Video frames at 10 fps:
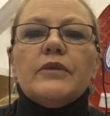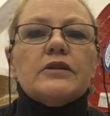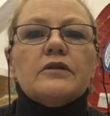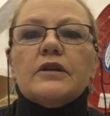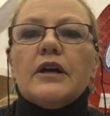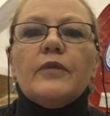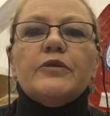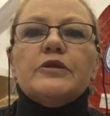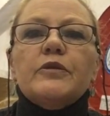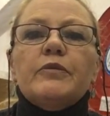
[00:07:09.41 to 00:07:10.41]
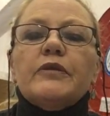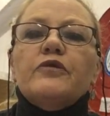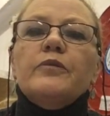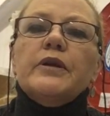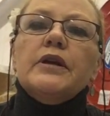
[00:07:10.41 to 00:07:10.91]
That's not going to happen to me. But
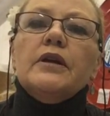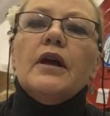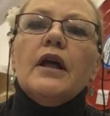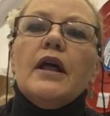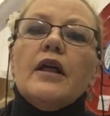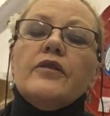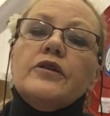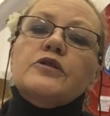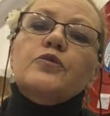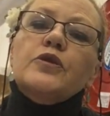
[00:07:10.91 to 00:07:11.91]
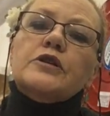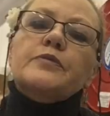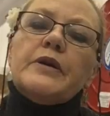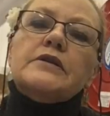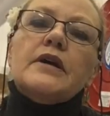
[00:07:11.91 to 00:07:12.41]
for me, this works
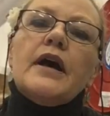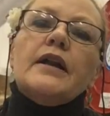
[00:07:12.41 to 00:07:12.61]
better,